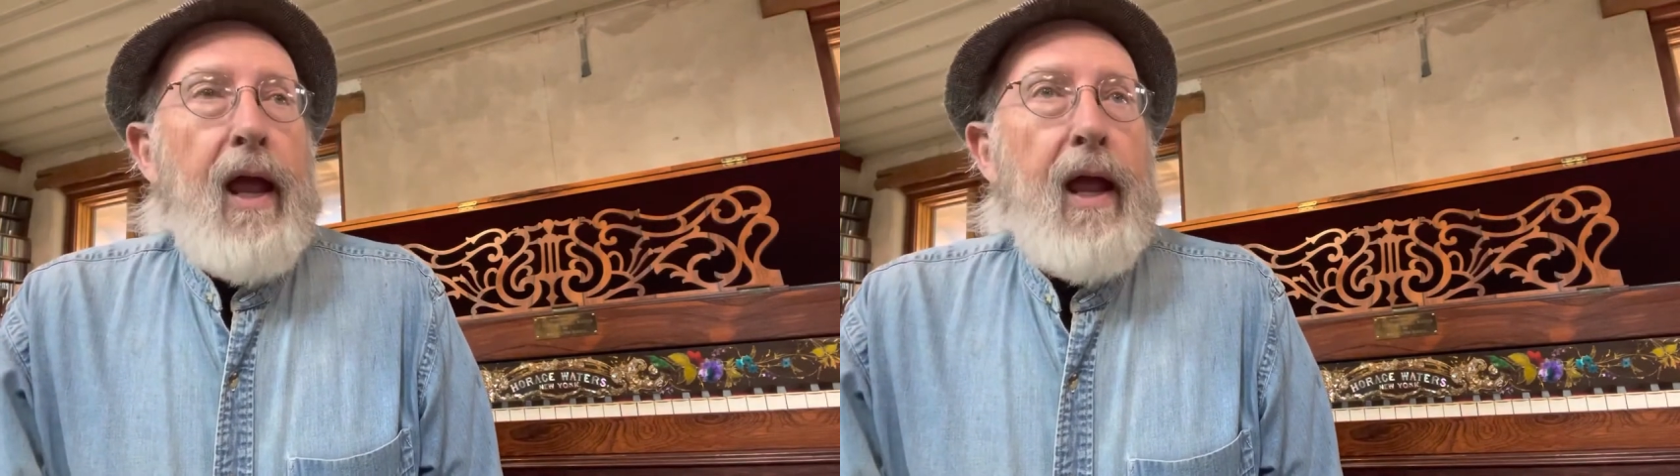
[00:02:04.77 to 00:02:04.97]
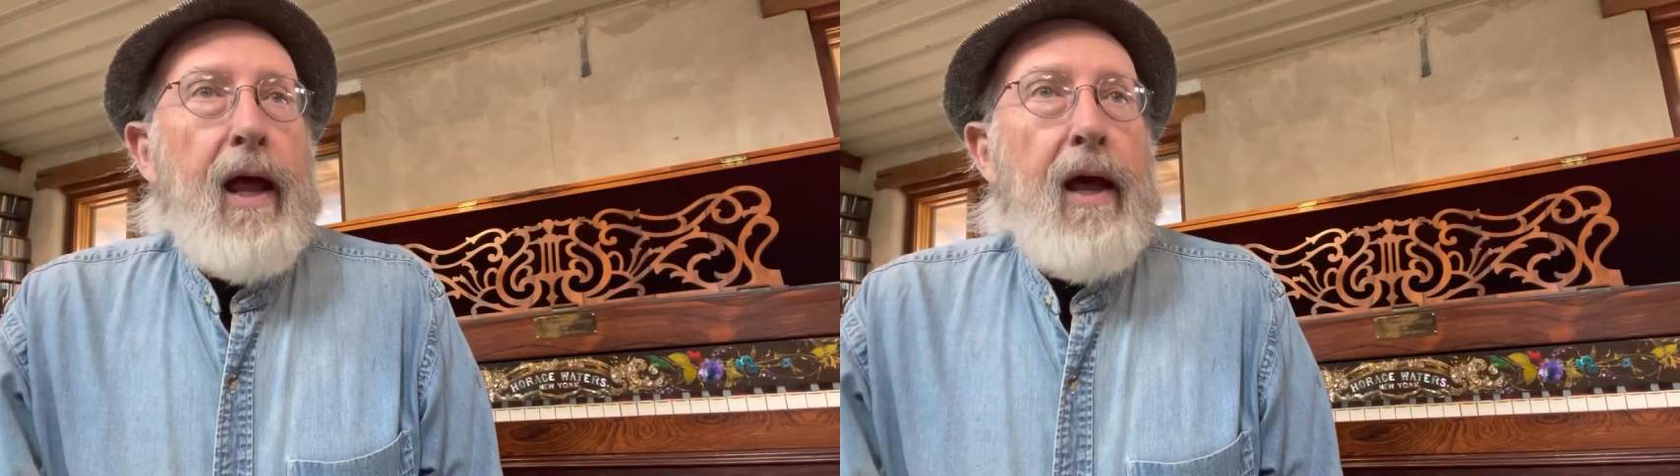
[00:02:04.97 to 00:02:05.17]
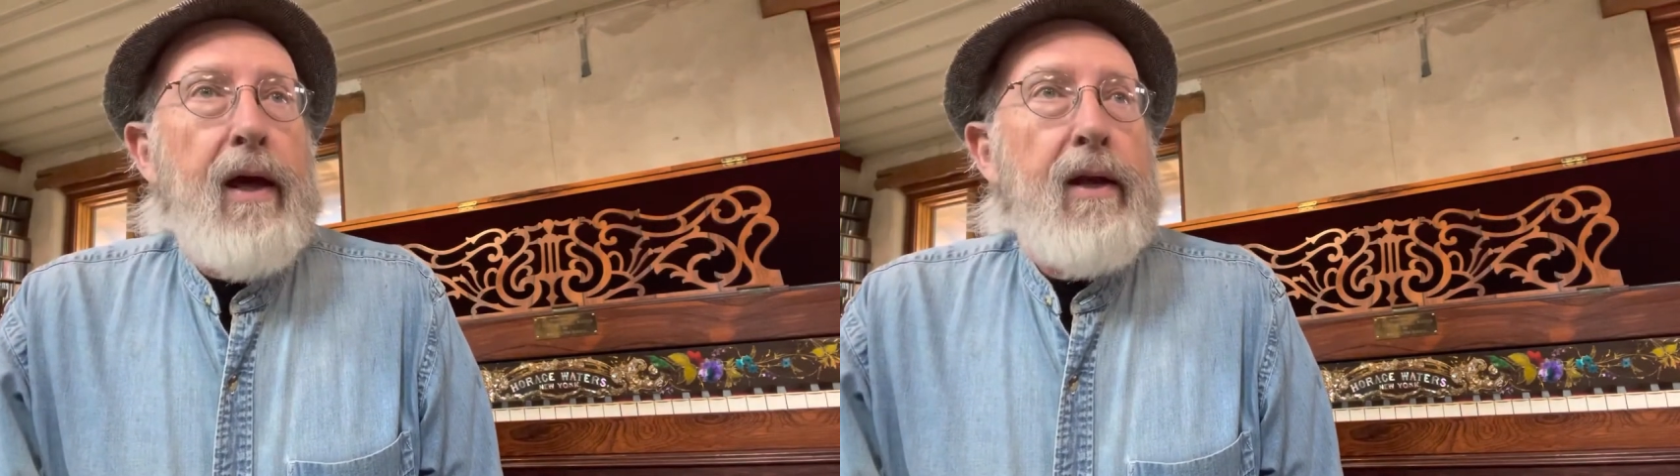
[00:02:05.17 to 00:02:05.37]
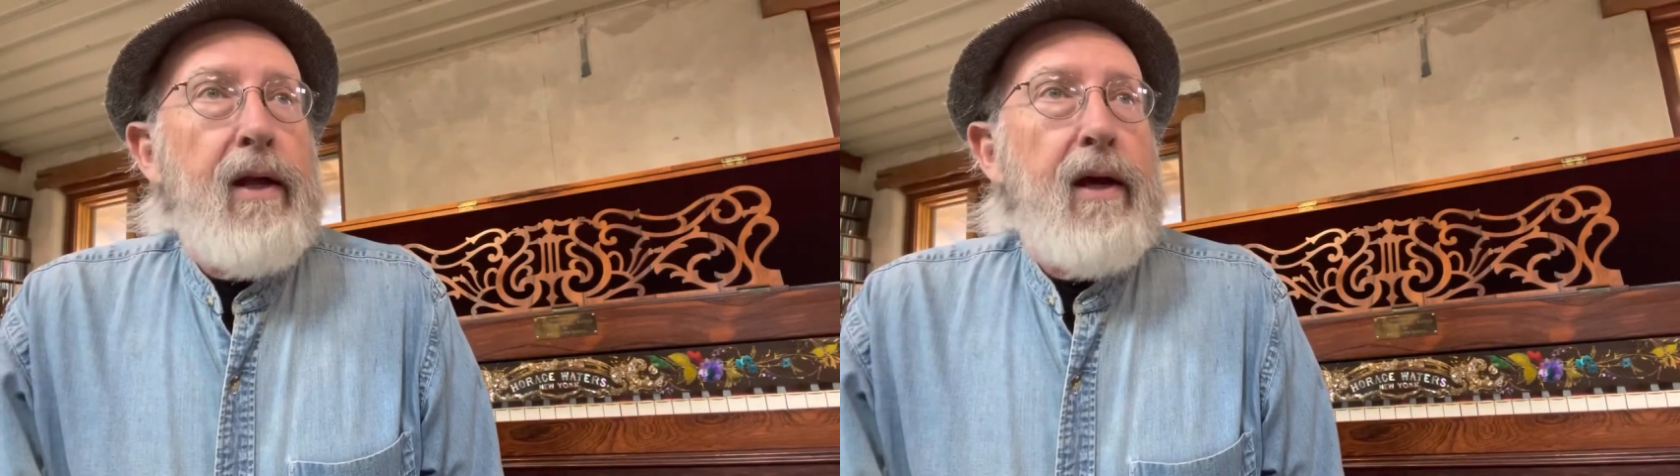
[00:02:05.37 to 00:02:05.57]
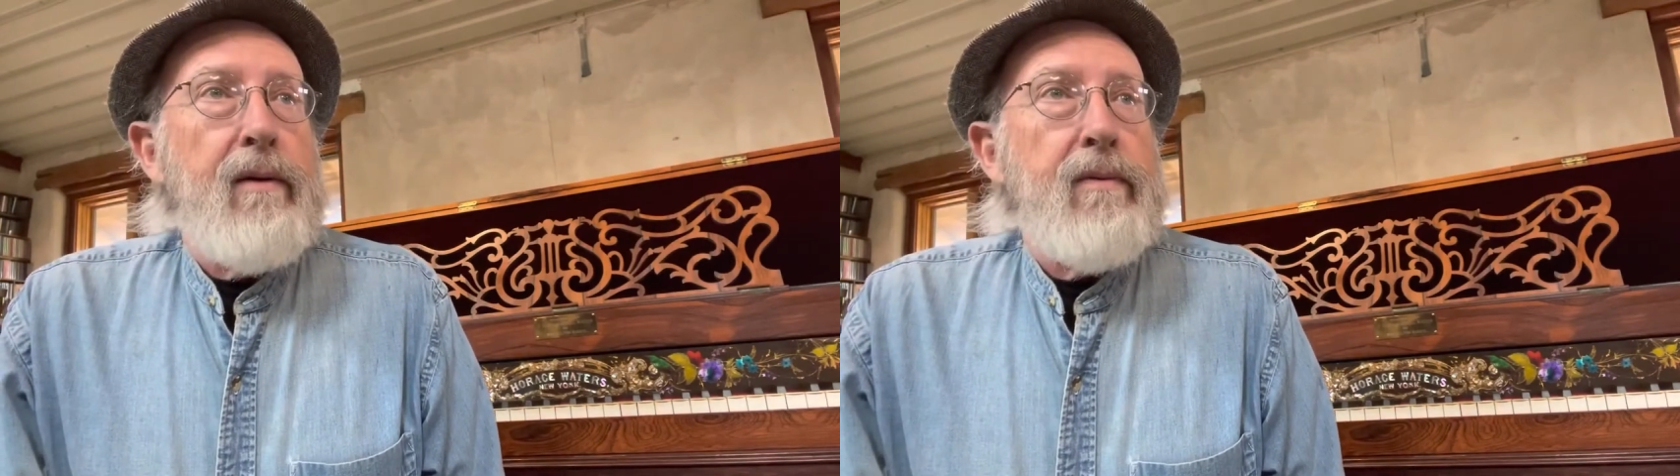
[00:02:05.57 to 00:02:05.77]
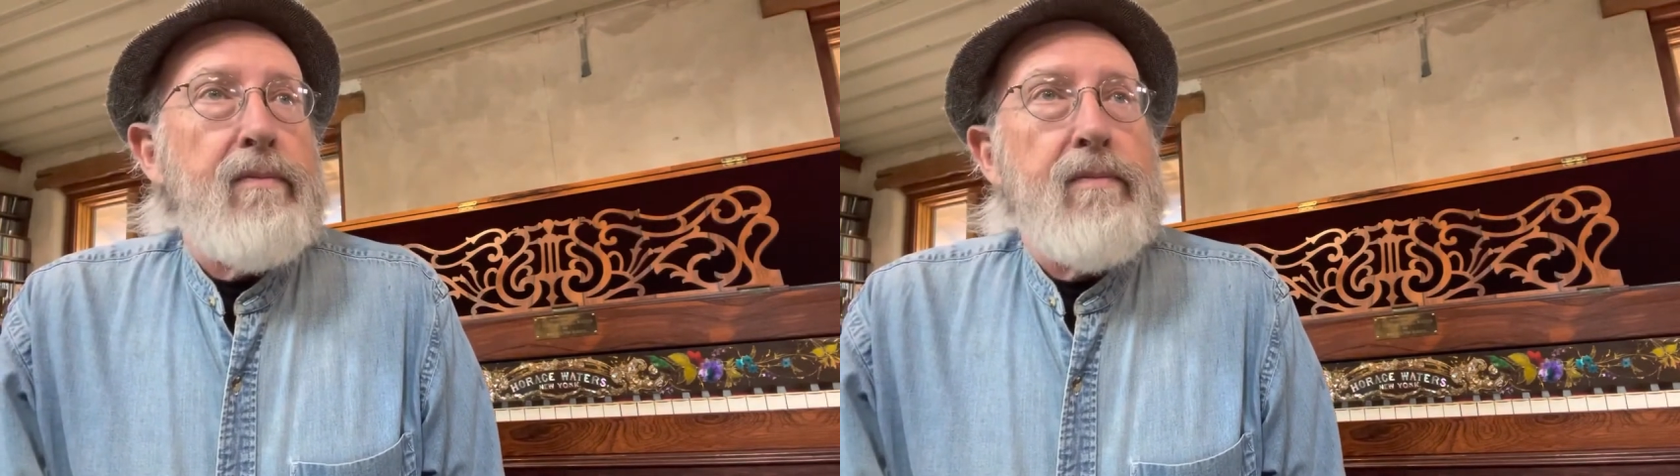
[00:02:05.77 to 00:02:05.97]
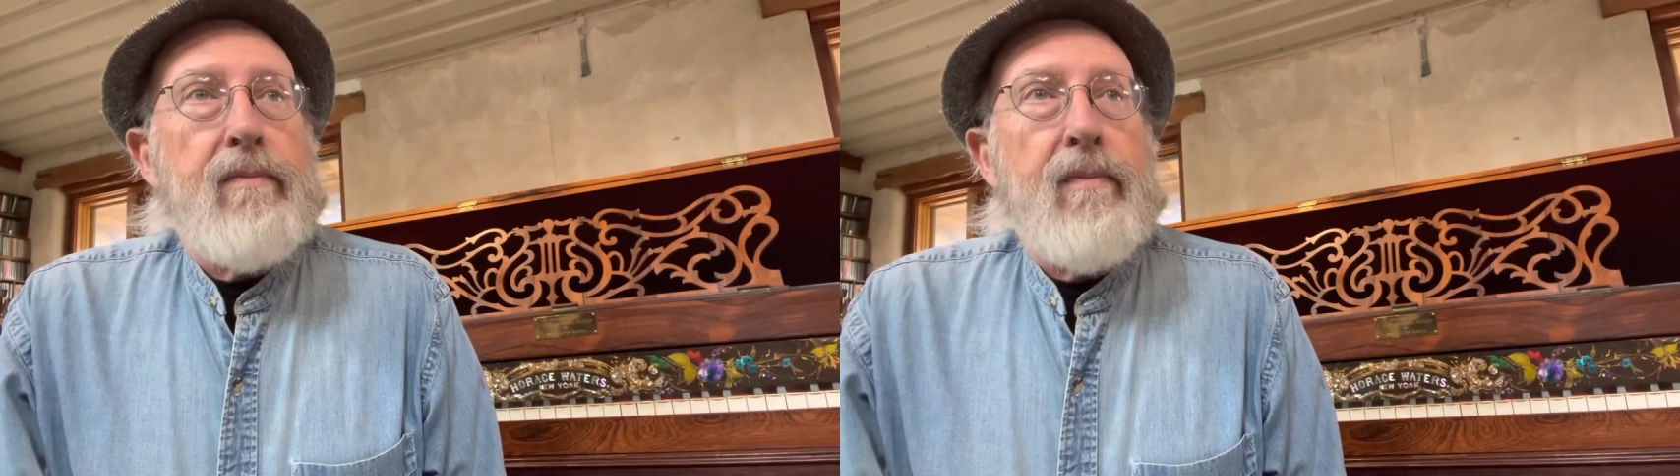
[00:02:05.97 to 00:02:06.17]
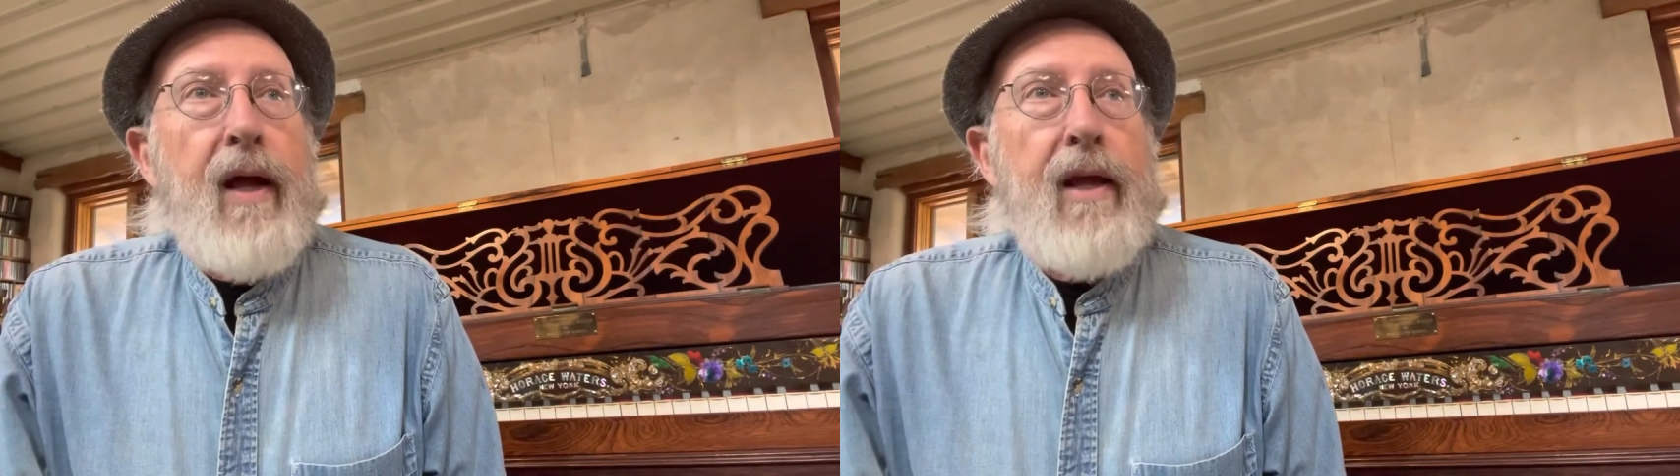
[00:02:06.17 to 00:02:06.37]
and
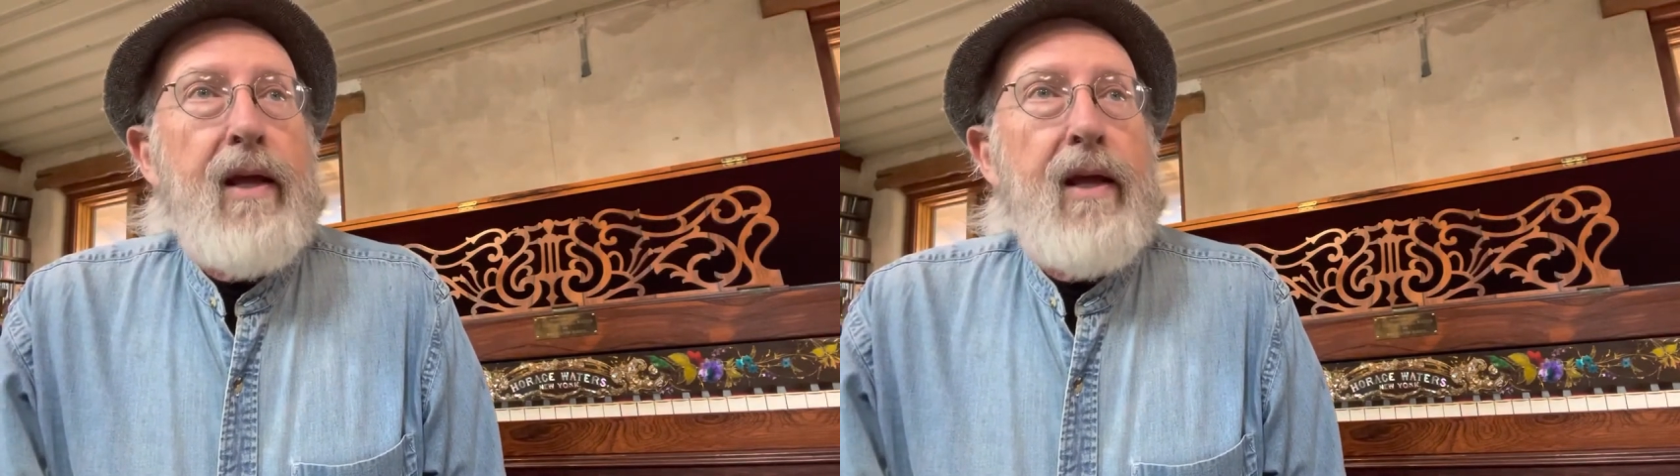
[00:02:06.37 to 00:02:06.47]
I